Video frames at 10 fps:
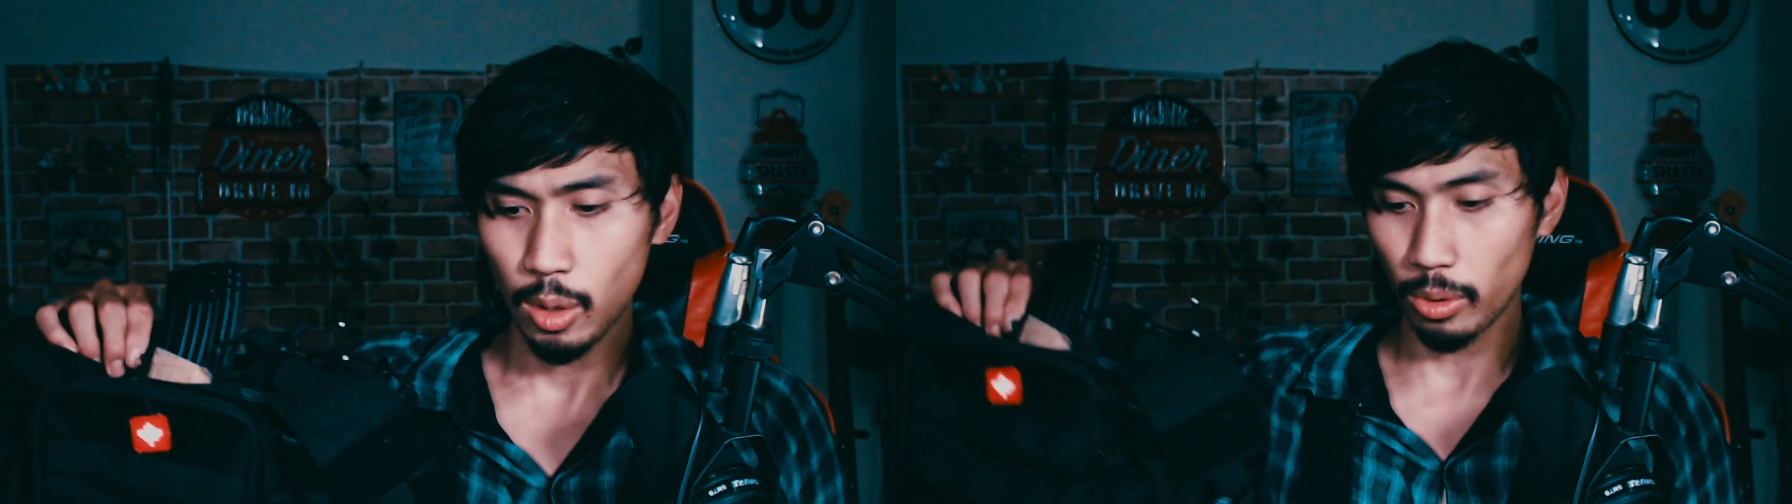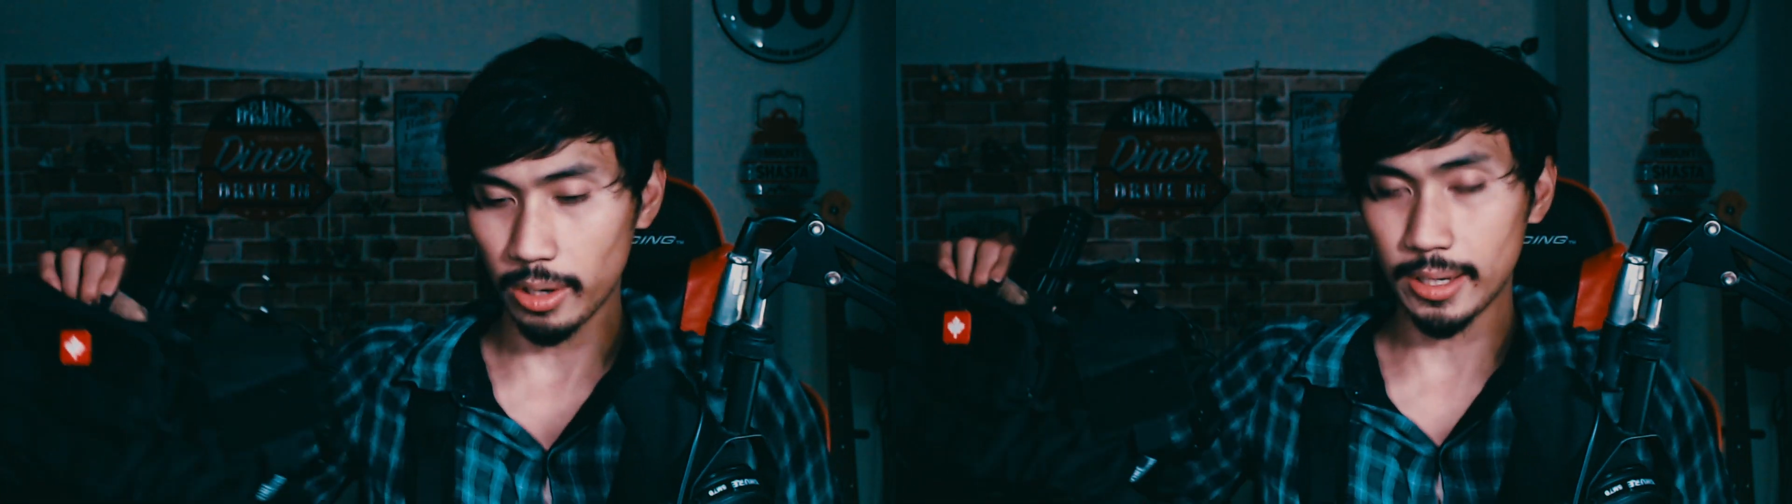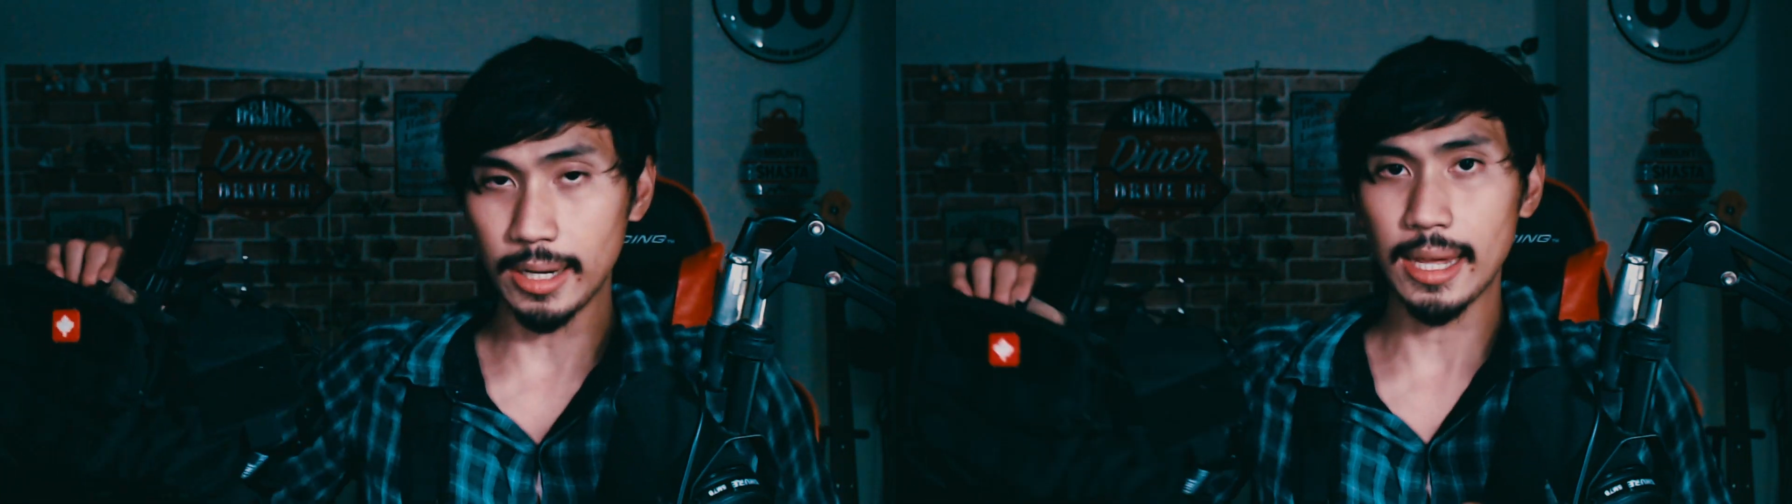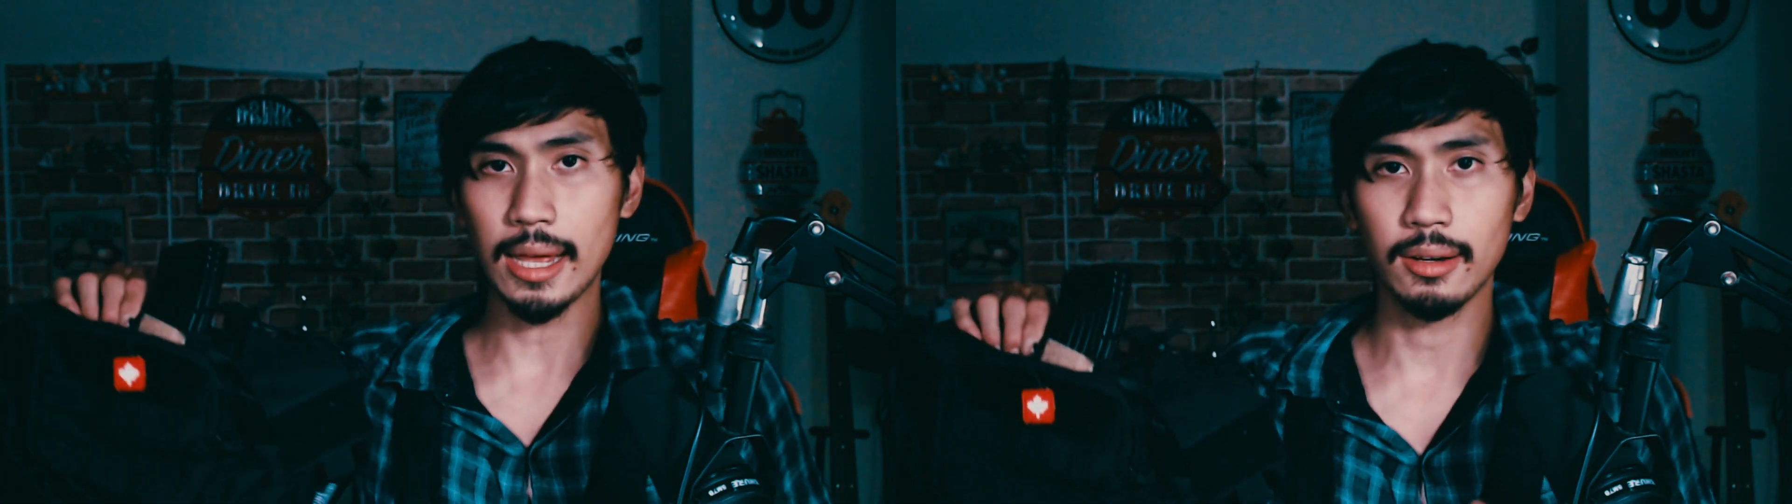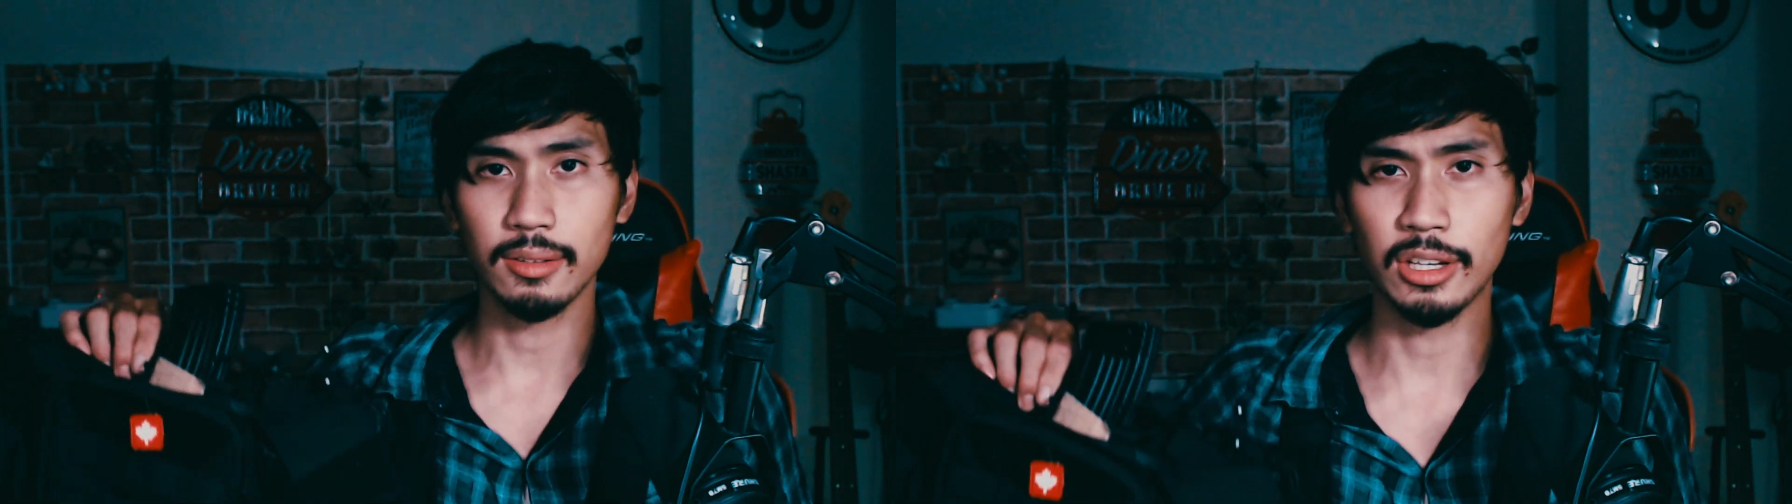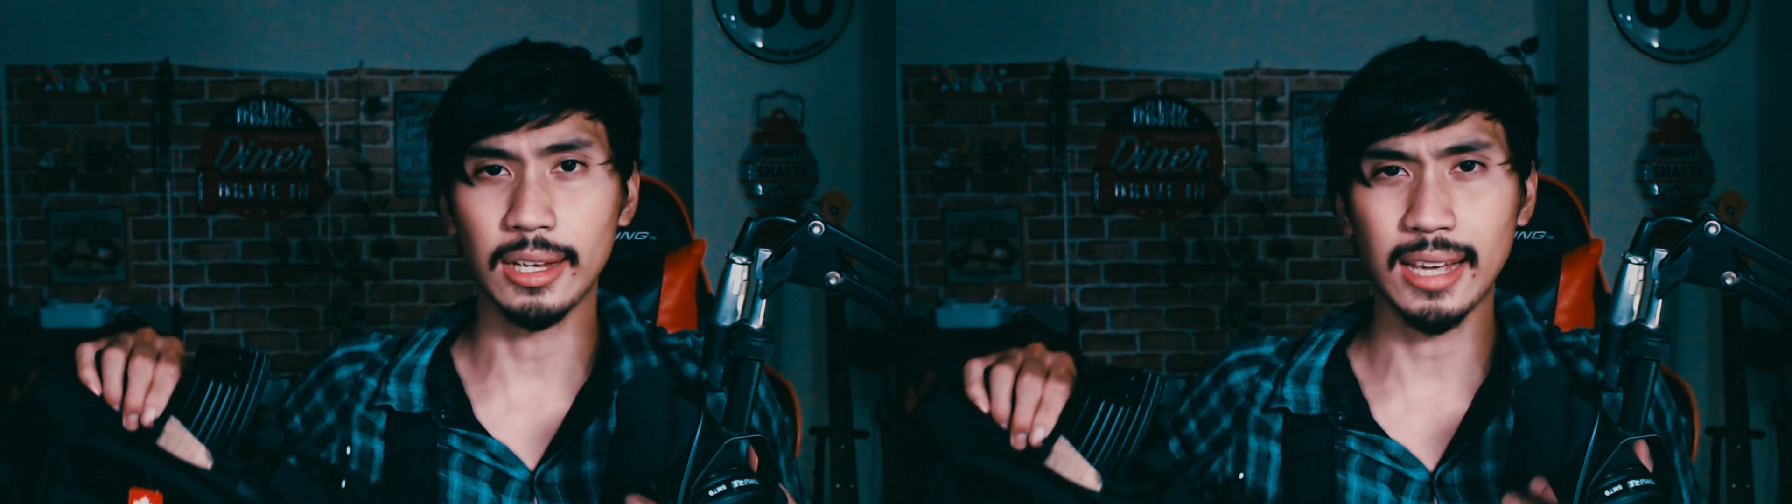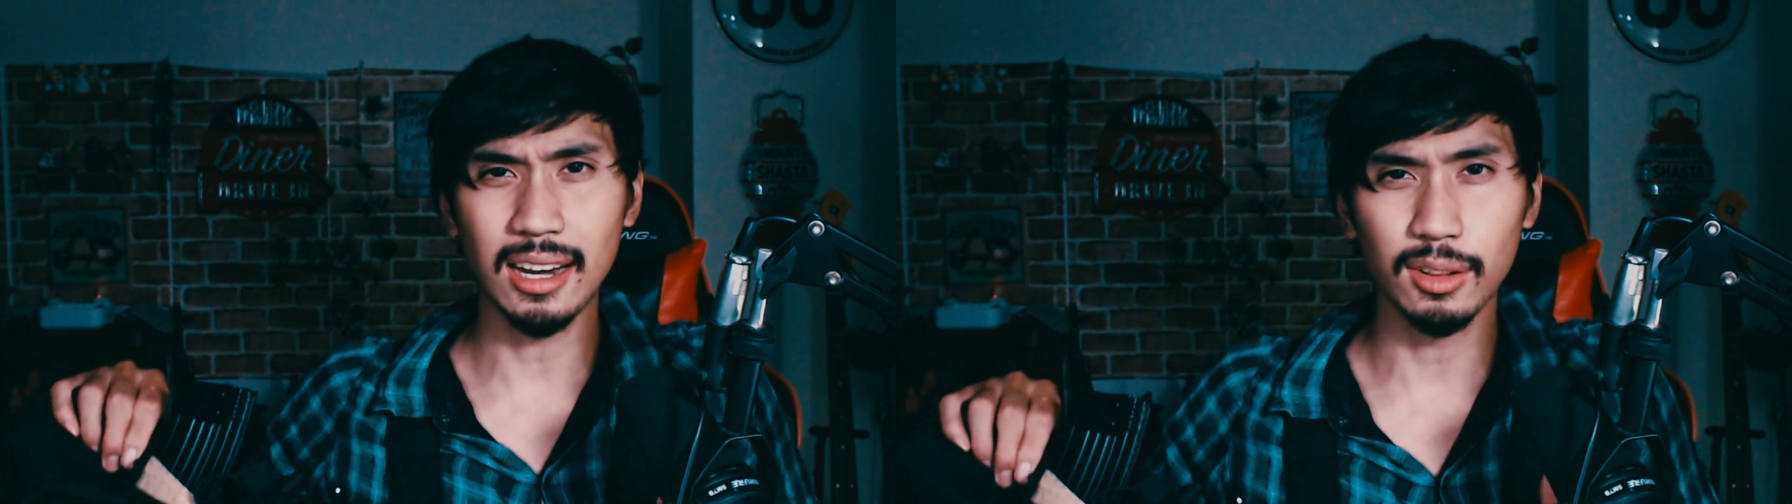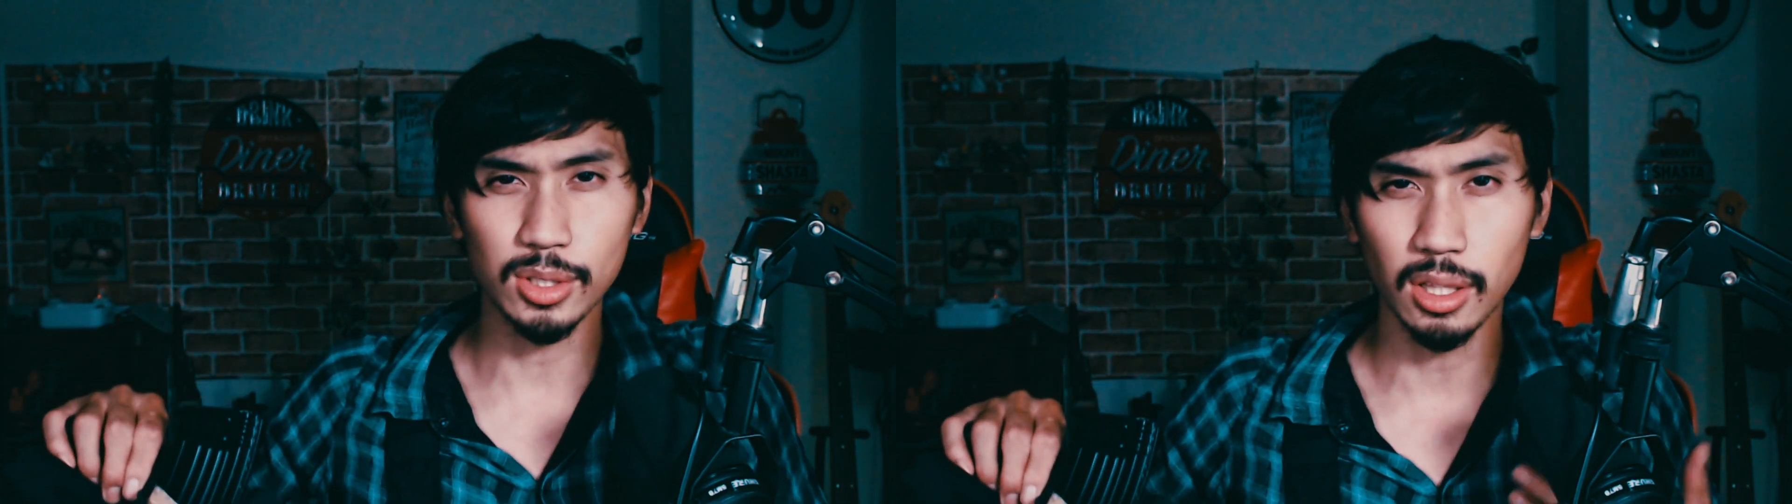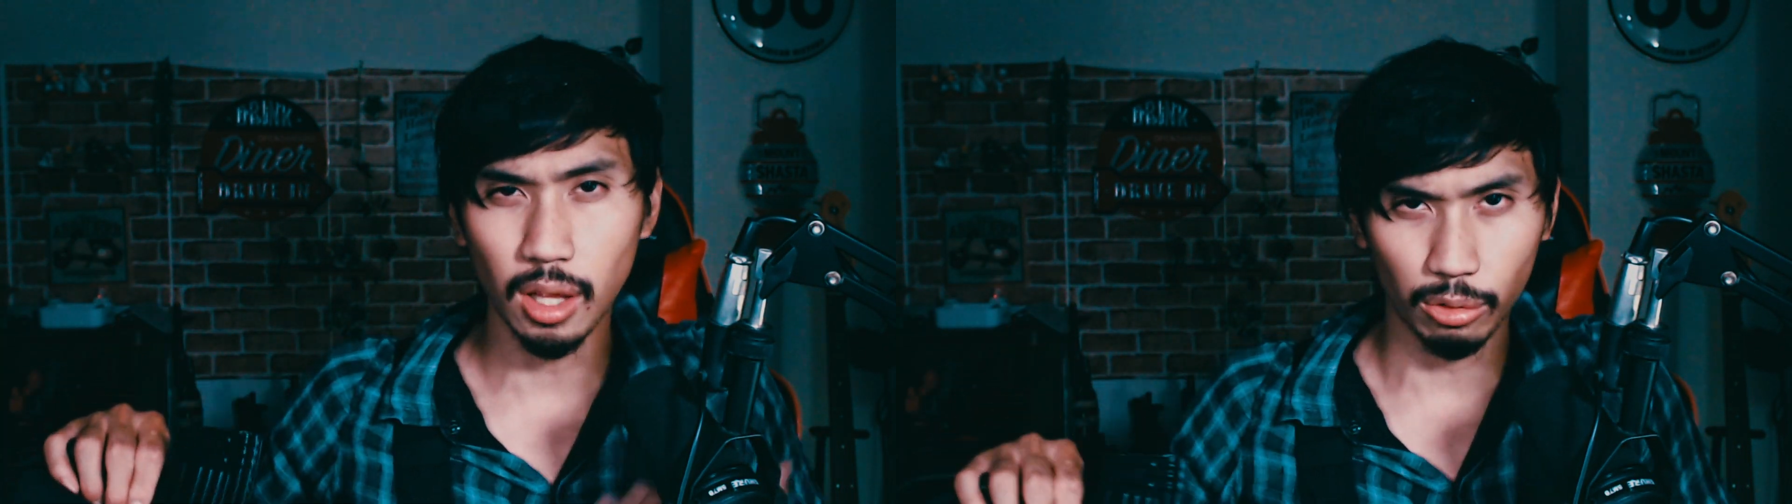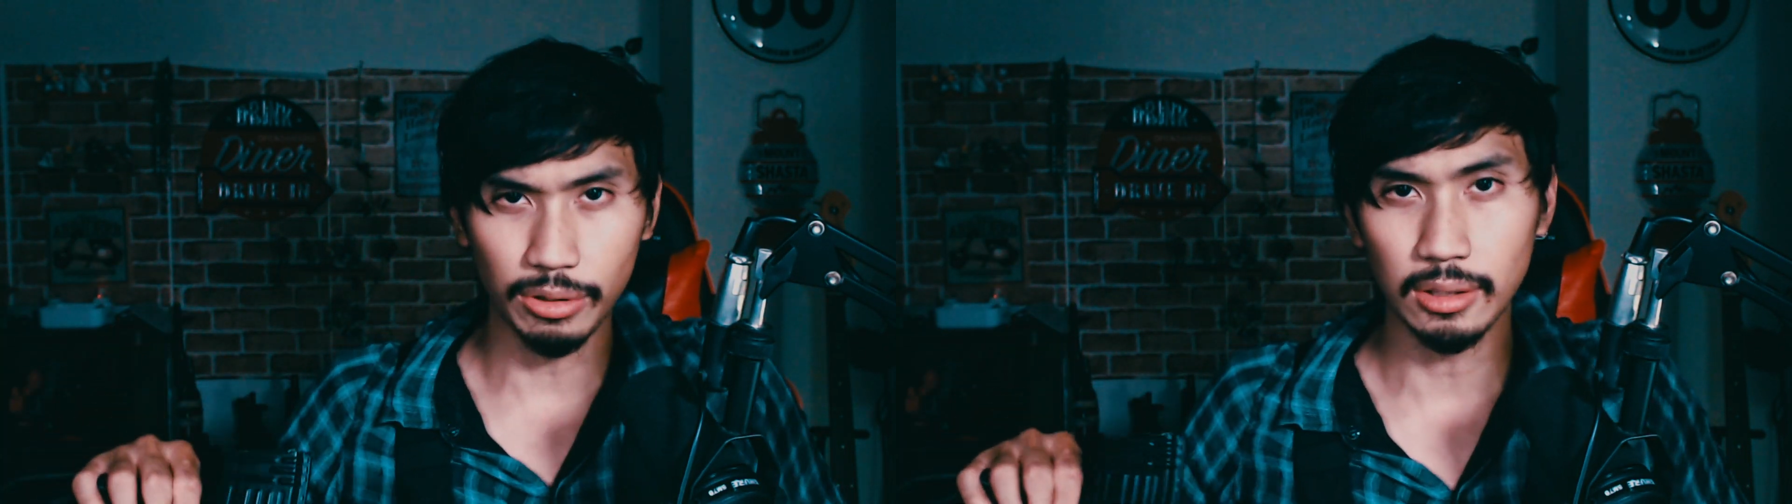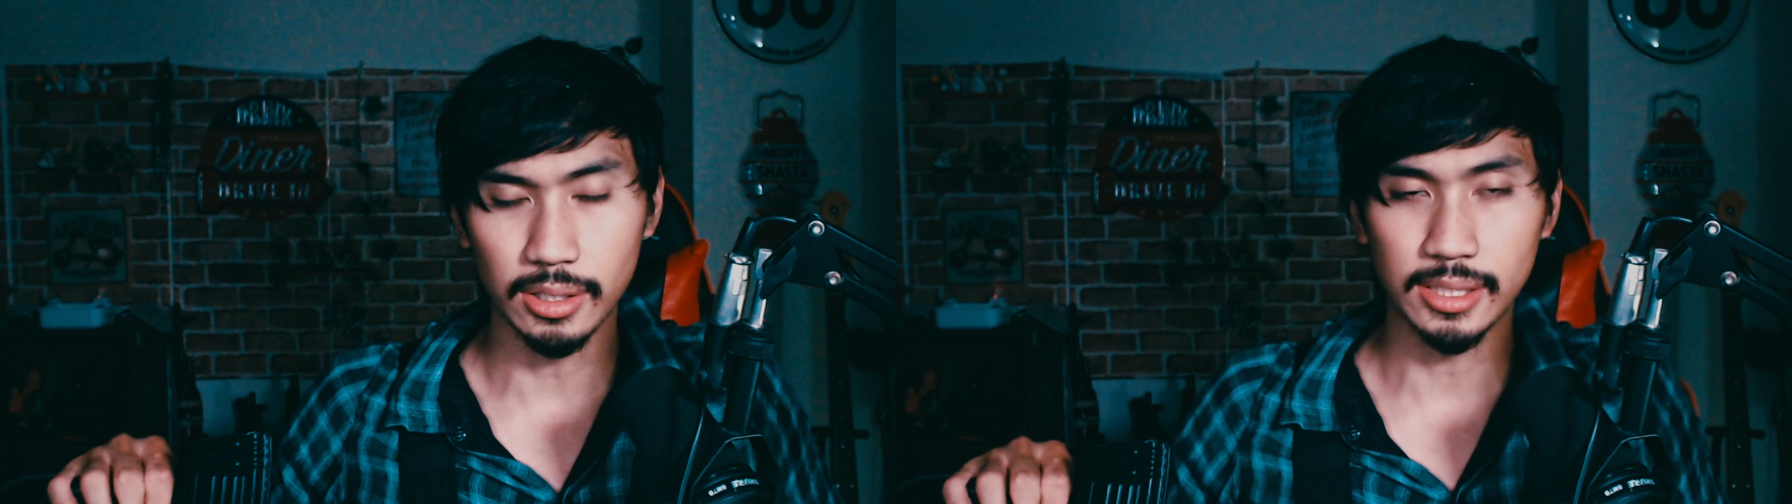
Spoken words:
where you can kind of lose a lot of real